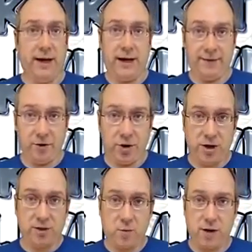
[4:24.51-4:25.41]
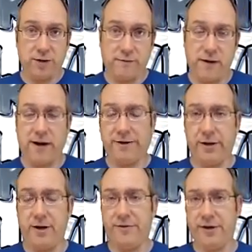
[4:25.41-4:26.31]
and if you just want your files
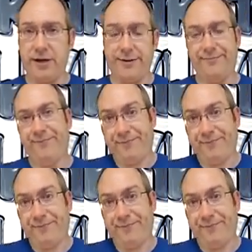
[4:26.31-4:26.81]
off-site,